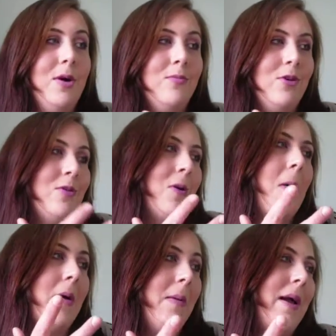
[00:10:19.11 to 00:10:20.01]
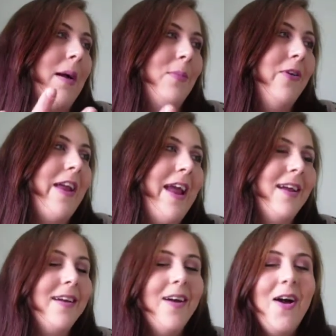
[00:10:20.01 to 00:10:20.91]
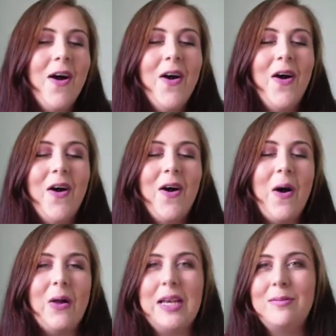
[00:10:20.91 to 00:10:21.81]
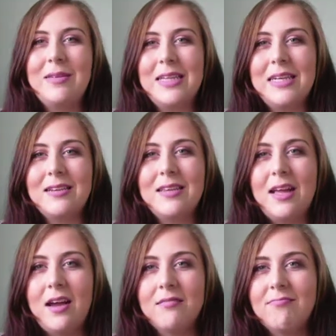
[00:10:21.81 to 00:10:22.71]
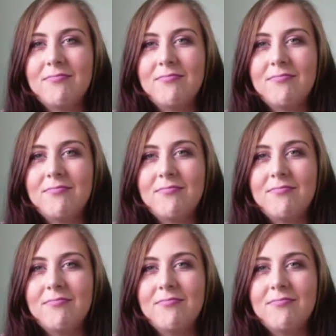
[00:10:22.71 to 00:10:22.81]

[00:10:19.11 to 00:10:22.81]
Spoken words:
bomb.com amount of money on lipsticks that